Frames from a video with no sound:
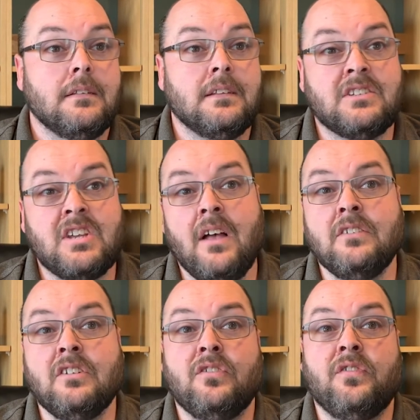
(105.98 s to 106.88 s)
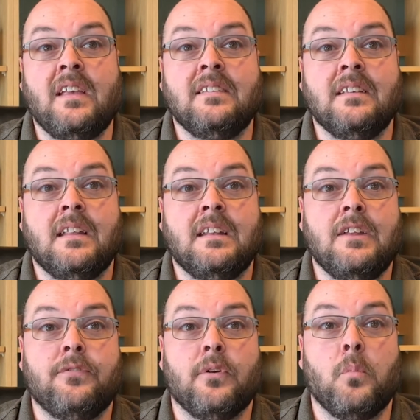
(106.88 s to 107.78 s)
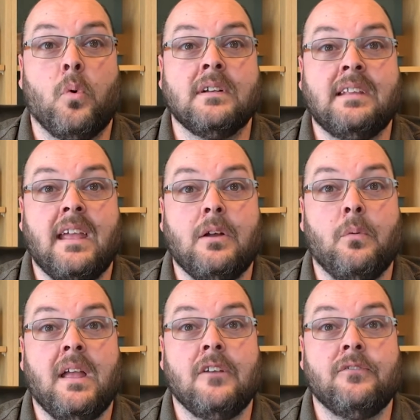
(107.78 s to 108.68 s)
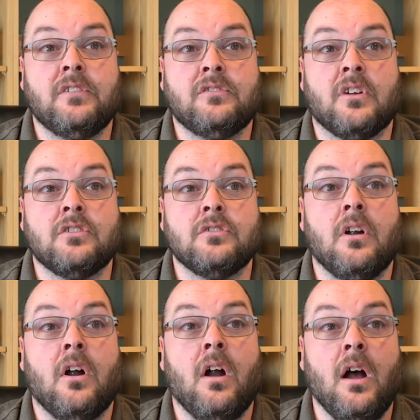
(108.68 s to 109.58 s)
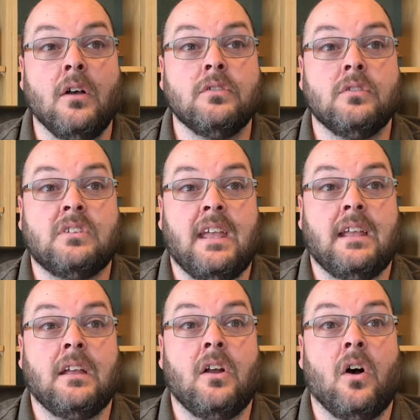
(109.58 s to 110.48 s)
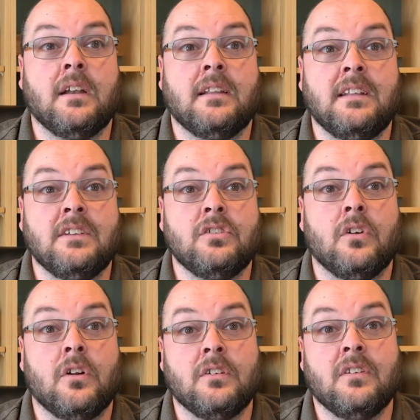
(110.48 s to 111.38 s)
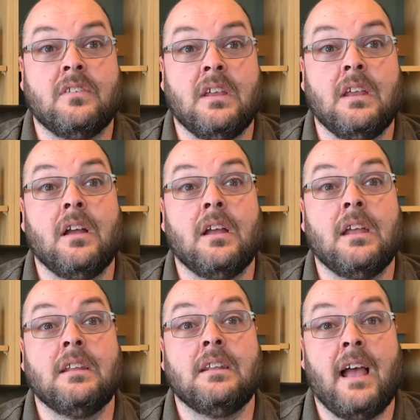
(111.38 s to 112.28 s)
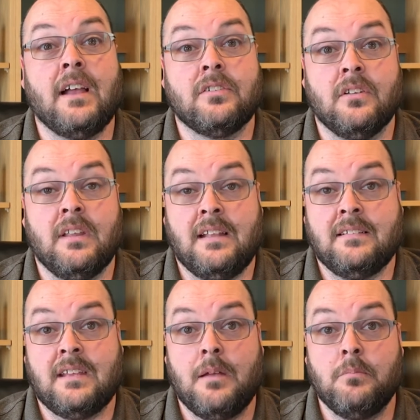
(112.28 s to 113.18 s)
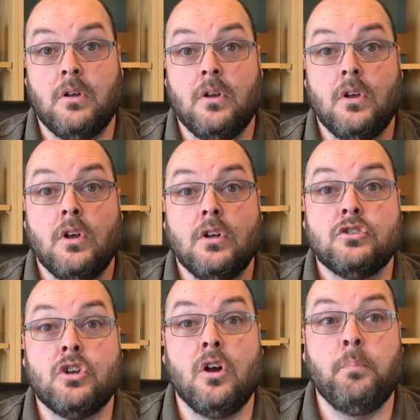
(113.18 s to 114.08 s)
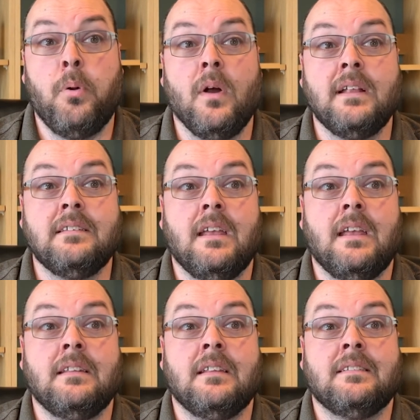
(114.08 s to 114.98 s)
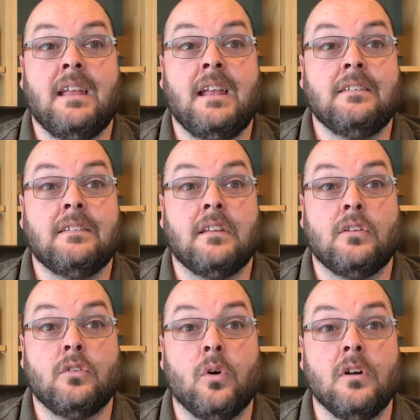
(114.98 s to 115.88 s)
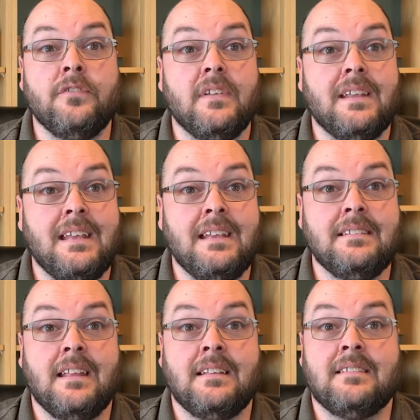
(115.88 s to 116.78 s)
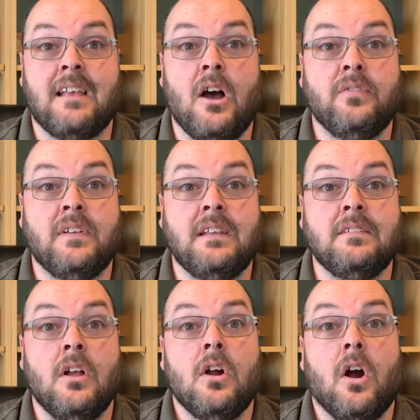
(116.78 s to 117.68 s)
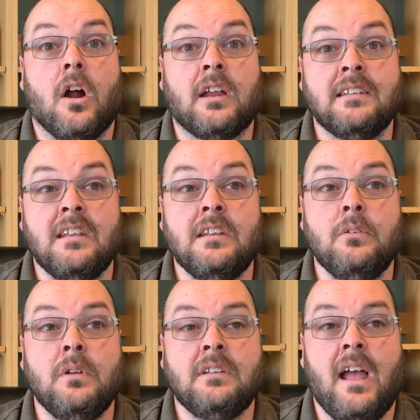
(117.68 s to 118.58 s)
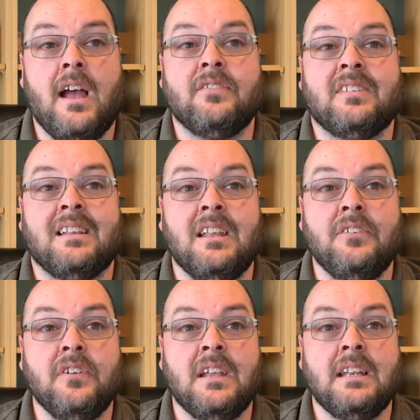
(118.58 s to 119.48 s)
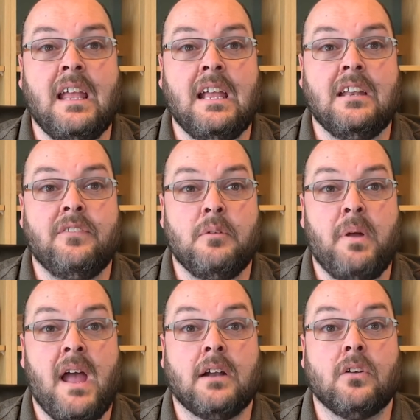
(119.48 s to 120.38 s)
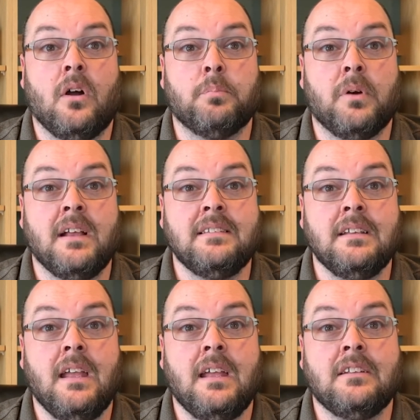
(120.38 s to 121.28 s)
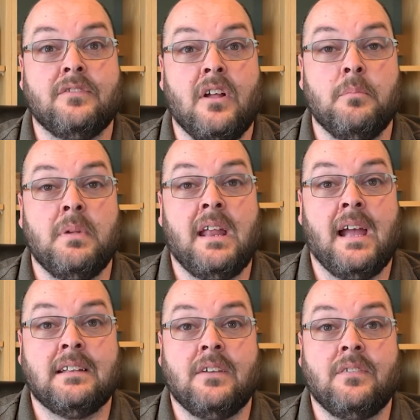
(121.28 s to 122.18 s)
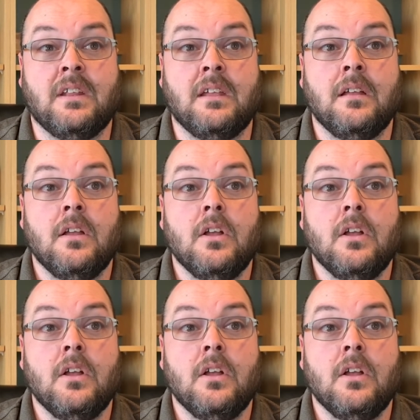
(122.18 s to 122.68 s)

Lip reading: The challenges facing the need for more takeaway infrastructure are also taking on additional urgency in the national landscape. Choke points in the states to the north, east, and southeast are continuing to have significant negative impact on pricing and development activity.